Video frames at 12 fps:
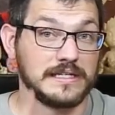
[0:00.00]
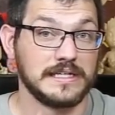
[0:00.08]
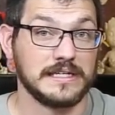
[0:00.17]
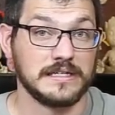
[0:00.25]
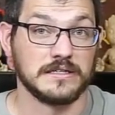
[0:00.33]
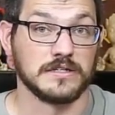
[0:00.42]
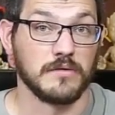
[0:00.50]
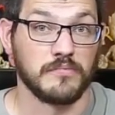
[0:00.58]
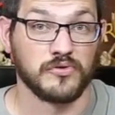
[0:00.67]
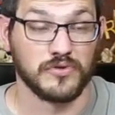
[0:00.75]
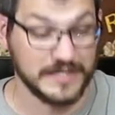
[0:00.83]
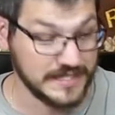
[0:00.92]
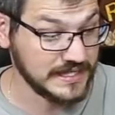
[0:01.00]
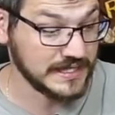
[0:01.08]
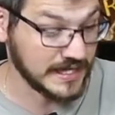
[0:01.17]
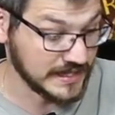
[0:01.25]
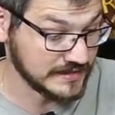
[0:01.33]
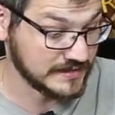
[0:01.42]
is pretty
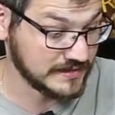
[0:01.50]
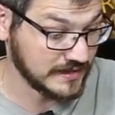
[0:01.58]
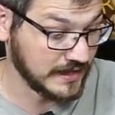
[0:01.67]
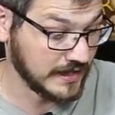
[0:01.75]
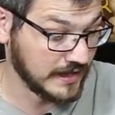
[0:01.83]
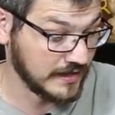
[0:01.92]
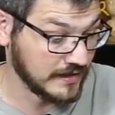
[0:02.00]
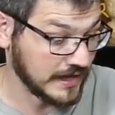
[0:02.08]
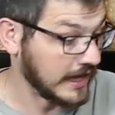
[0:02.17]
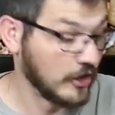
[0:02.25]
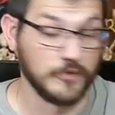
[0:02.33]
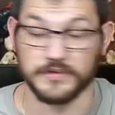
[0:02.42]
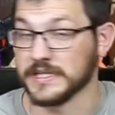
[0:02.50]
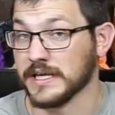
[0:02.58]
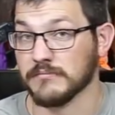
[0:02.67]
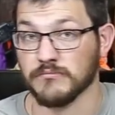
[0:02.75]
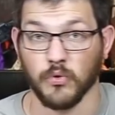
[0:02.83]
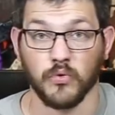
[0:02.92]
nice, and I hope to
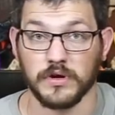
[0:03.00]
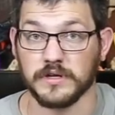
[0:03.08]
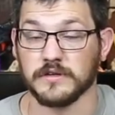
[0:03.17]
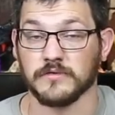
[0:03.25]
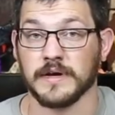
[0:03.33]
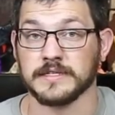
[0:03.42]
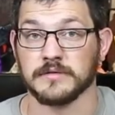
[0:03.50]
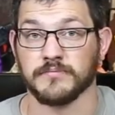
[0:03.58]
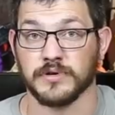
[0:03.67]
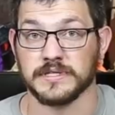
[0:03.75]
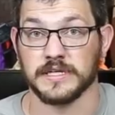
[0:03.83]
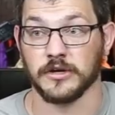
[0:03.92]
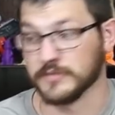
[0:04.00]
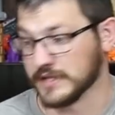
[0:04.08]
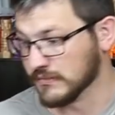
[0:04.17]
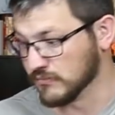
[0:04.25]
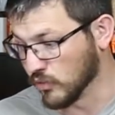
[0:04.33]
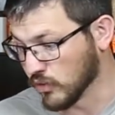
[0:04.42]
get more into resin printing. I hope to
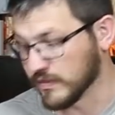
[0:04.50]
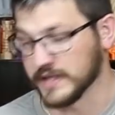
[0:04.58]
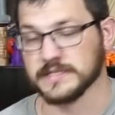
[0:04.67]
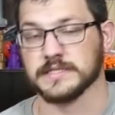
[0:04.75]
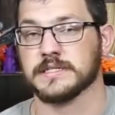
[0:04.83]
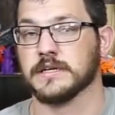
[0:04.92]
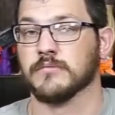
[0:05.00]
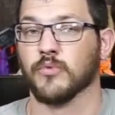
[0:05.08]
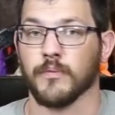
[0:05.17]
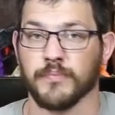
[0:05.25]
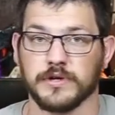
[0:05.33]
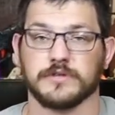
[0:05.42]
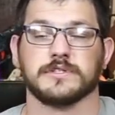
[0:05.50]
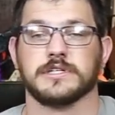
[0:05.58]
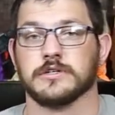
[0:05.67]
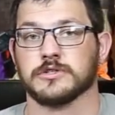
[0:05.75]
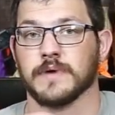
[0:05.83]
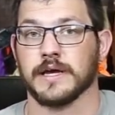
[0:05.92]
get more resins here, more printers
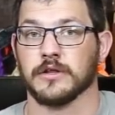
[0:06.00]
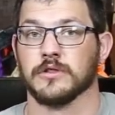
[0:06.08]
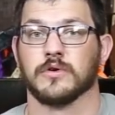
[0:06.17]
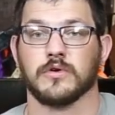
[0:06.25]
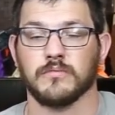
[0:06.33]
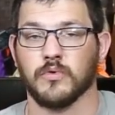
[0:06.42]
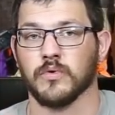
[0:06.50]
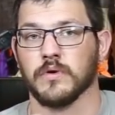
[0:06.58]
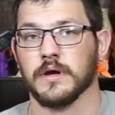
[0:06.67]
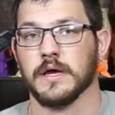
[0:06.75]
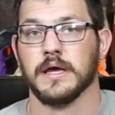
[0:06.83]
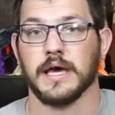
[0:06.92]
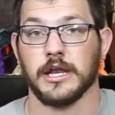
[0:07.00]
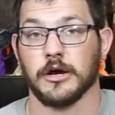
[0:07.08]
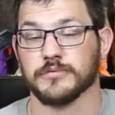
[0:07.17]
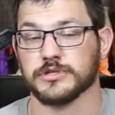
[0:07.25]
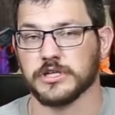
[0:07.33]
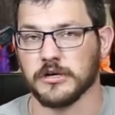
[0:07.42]
here, so I can learn more and
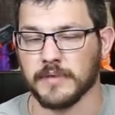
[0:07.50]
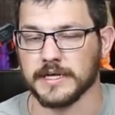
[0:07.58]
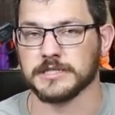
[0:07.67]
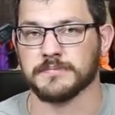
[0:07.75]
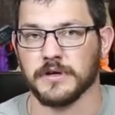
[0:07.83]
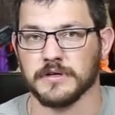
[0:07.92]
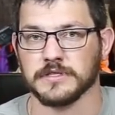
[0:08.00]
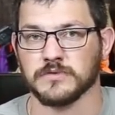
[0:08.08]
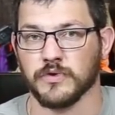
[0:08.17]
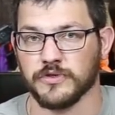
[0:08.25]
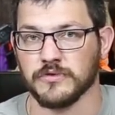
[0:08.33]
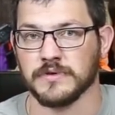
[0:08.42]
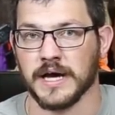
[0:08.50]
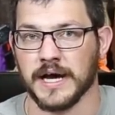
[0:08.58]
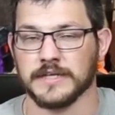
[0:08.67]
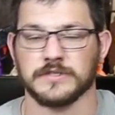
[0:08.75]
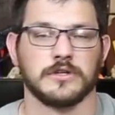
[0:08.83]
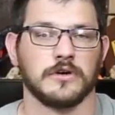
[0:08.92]
help share my experiences with you
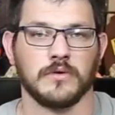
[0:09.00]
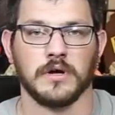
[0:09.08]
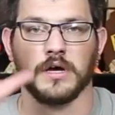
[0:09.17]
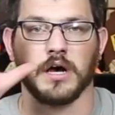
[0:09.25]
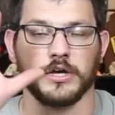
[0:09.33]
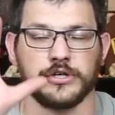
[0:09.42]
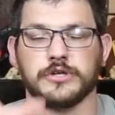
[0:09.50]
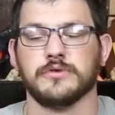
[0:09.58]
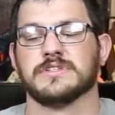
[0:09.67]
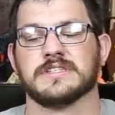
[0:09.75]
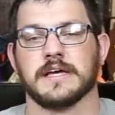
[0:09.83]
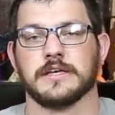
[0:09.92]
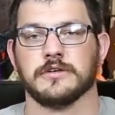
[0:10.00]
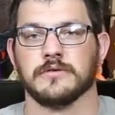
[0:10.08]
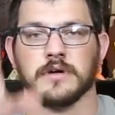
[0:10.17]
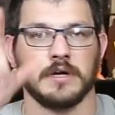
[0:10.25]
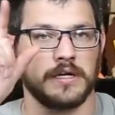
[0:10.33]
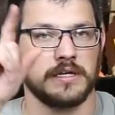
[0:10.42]
guys. So a huge thank
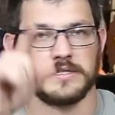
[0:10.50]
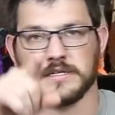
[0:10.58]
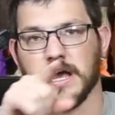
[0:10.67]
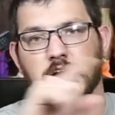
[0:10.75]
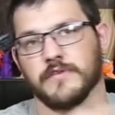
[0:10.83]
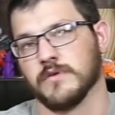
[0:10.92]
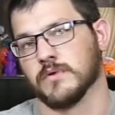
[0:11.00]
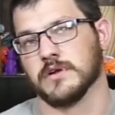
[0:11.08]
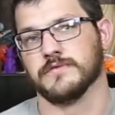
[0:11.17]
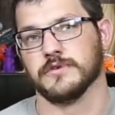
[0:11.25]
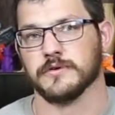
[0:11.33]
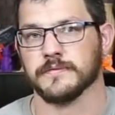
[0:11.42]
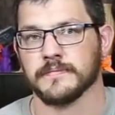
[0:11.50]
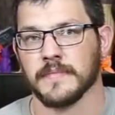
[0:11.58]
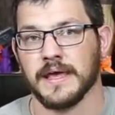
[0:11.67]
you to every one of you.